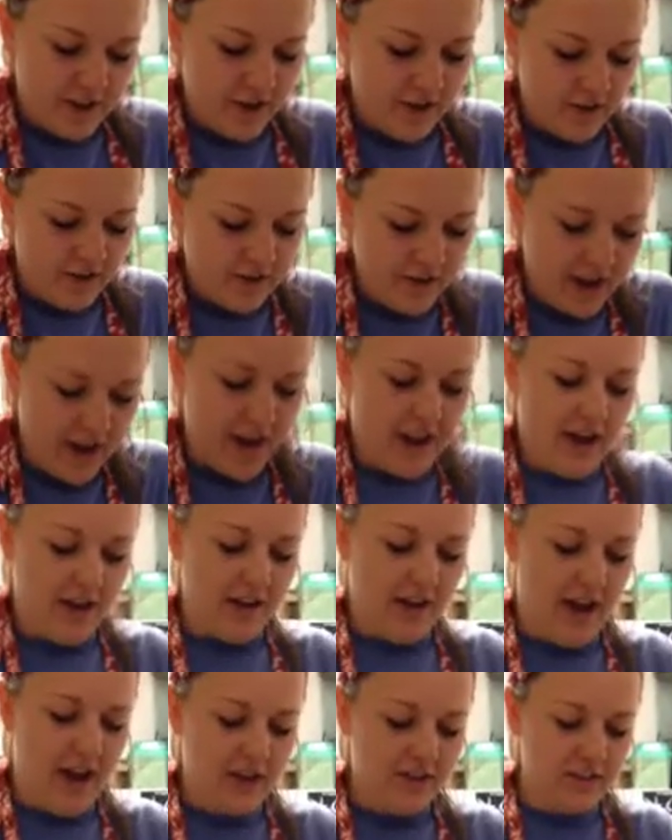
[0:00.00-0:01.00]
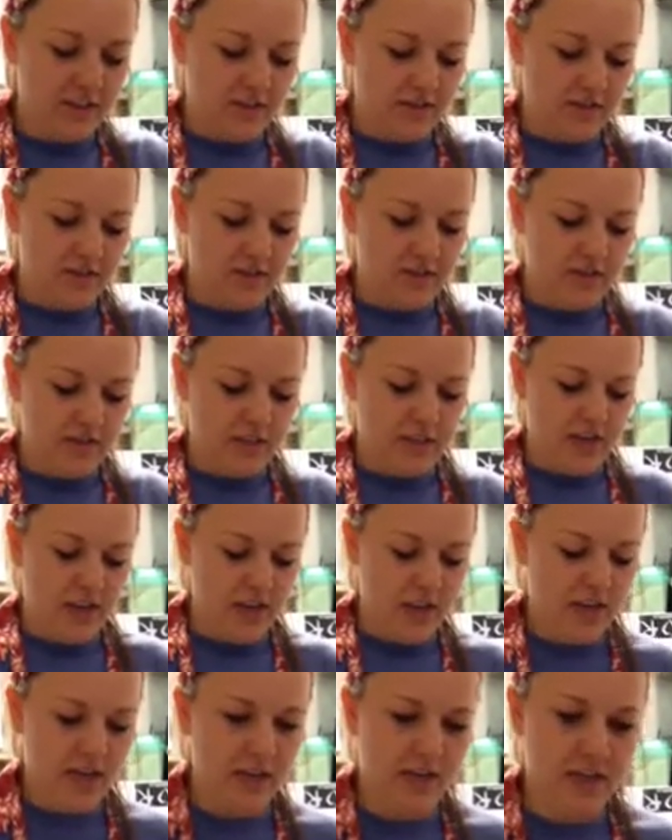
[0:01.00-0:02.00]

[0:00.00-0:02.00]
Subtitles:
Alright, as you can see in